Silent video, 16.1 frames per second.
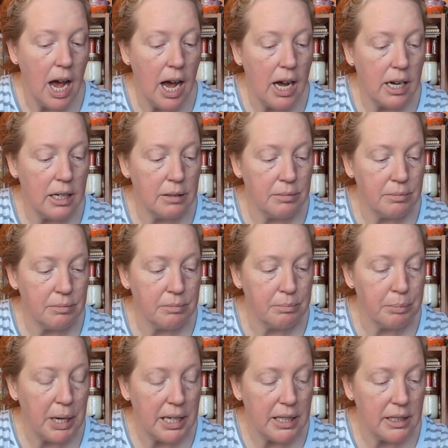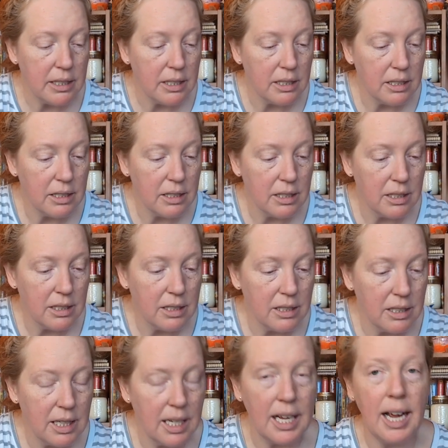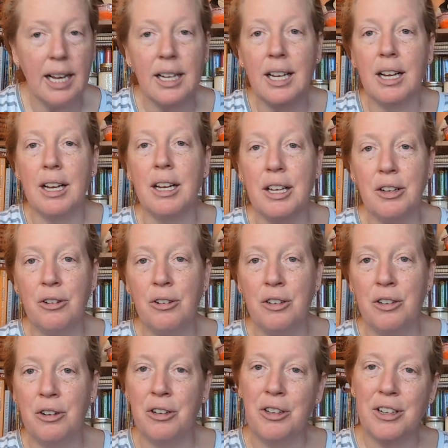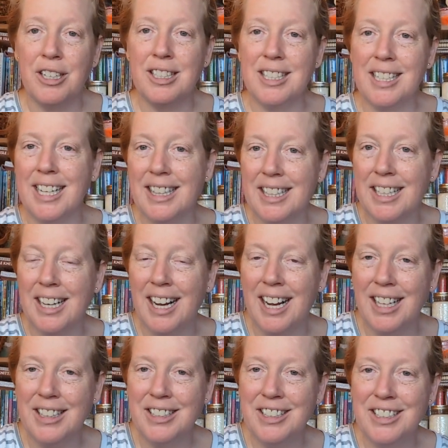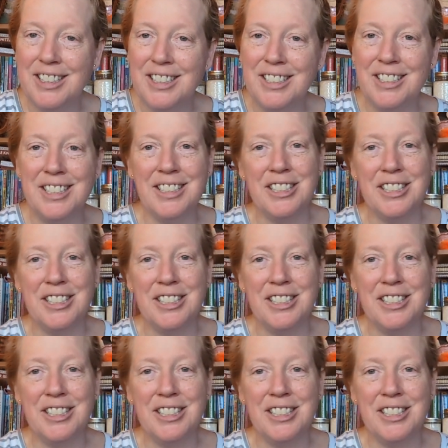But you could get the colors,